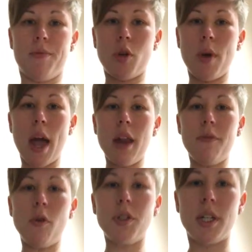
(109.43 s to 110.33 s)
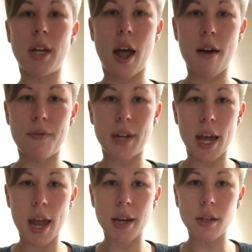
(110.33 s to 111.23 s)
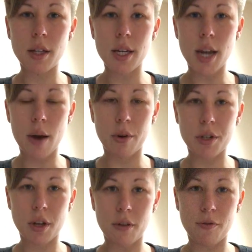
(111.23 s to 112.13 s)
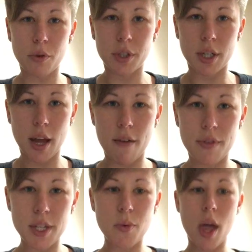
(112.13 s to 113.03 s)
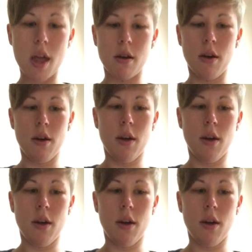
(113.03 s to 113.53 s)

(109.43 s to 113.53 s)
So we had it folded in half diagonally. Now we're just gonna fold it in half this way.